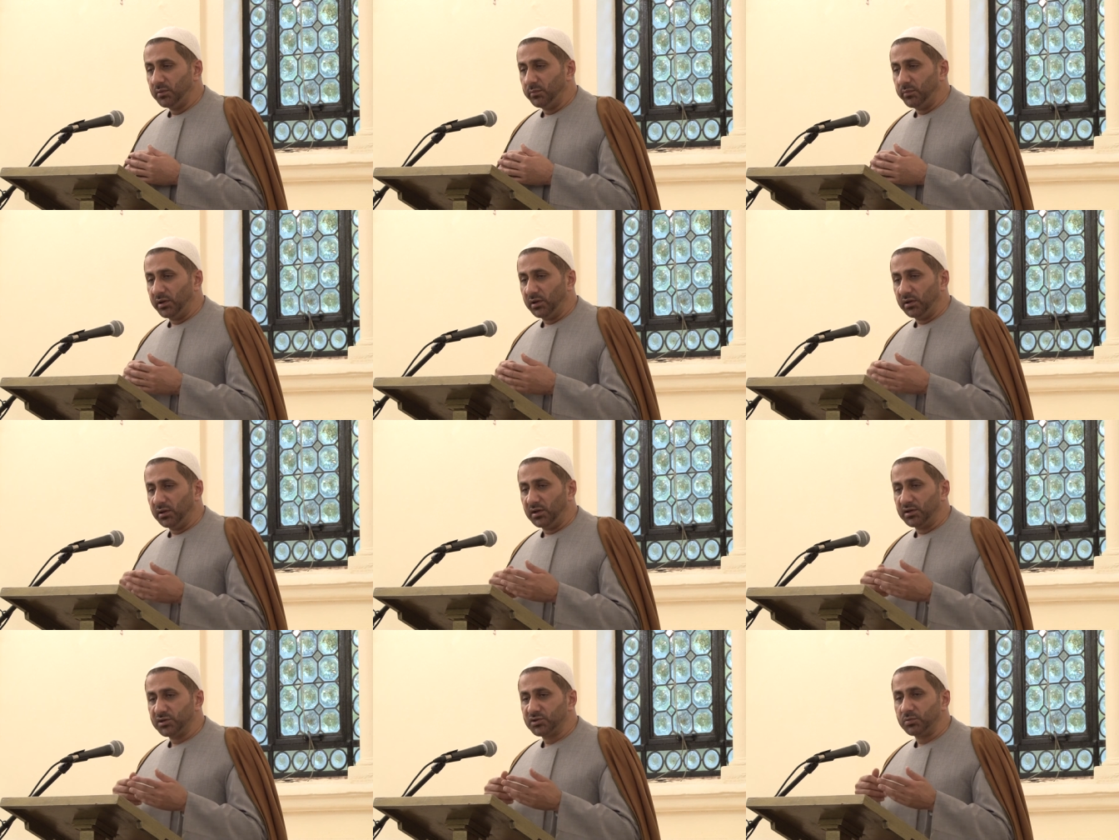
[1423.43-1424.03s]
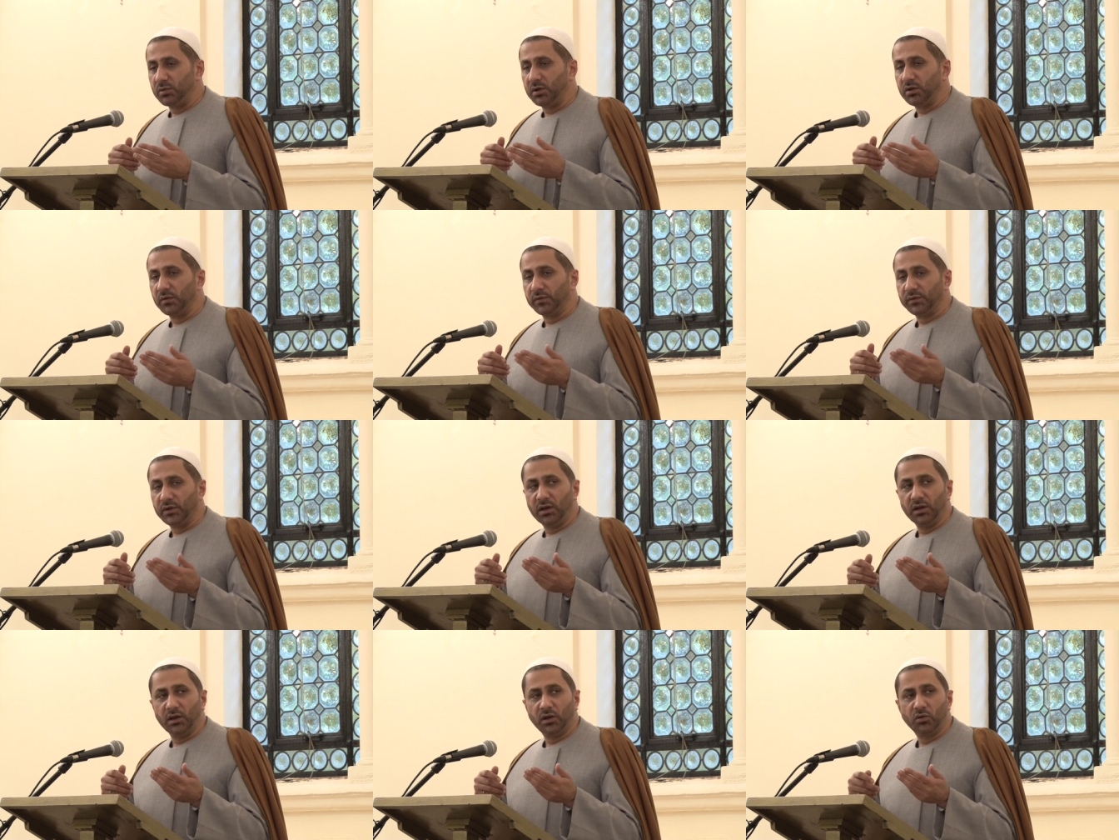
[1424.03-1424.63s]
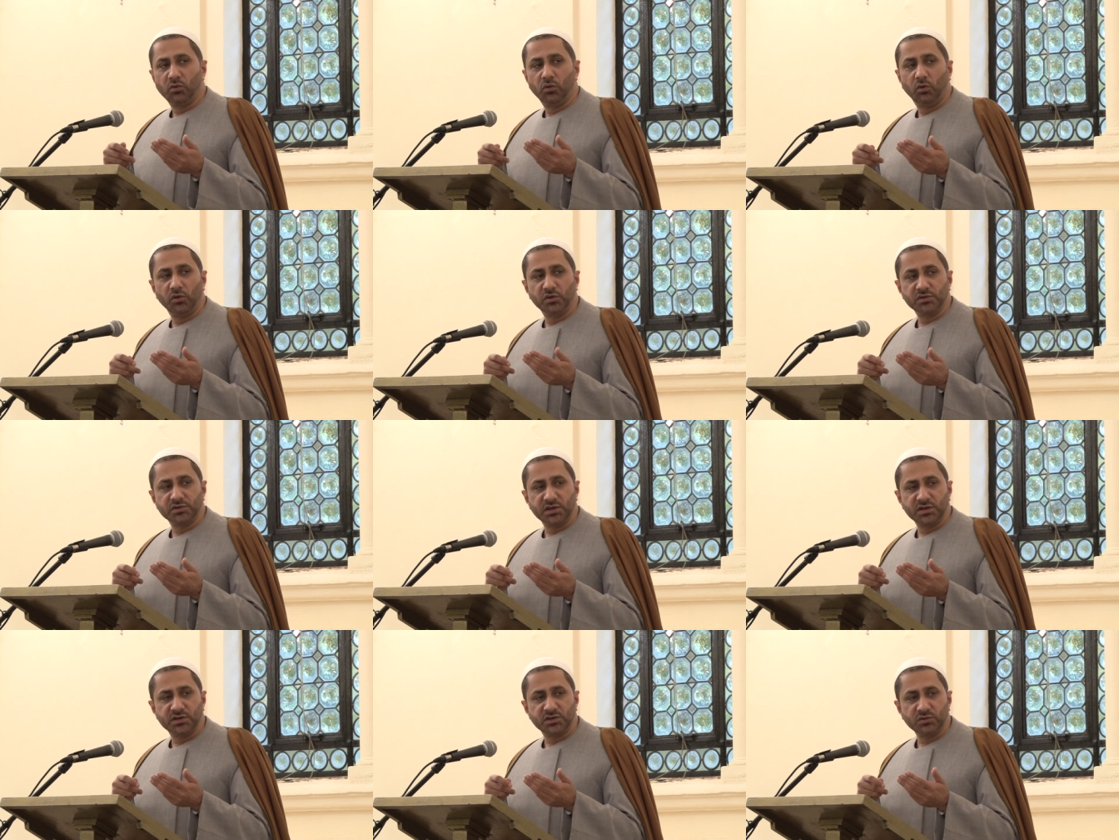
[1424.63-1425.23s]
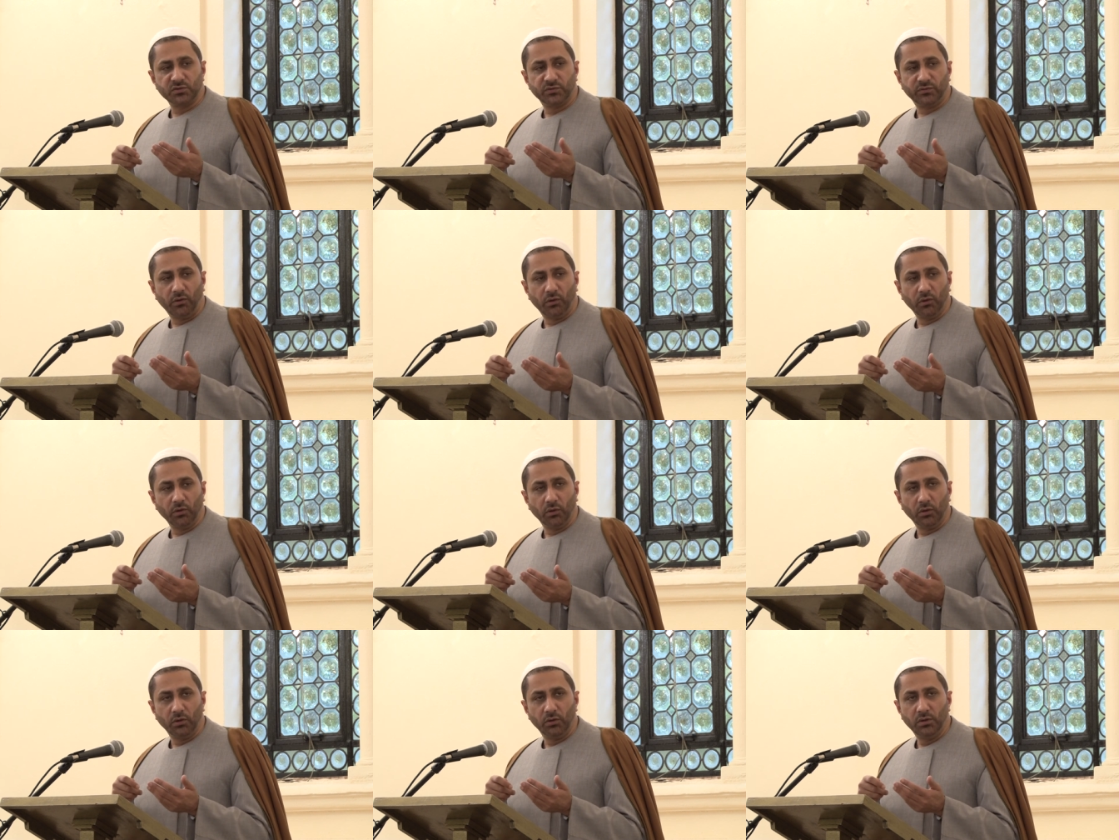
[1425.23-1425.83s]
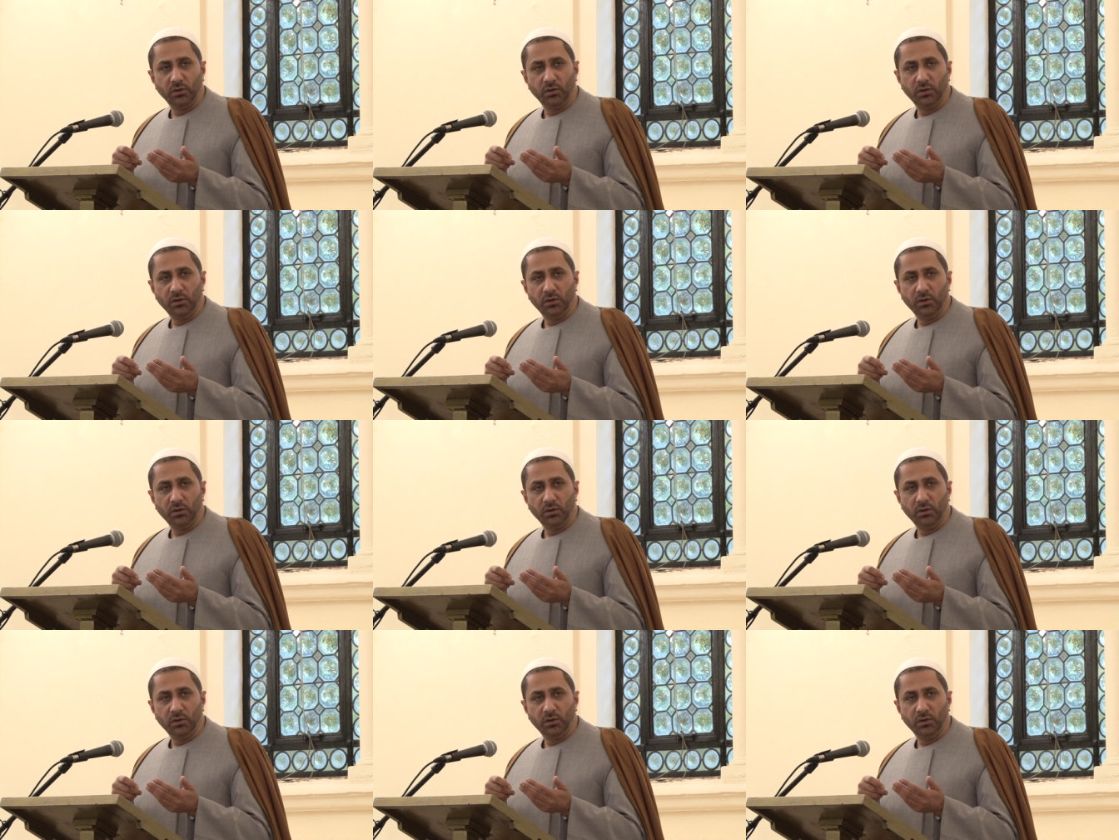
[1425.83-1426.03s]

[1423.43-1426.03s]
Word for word: May Allah subhanahu wa ta'ala cause us to follow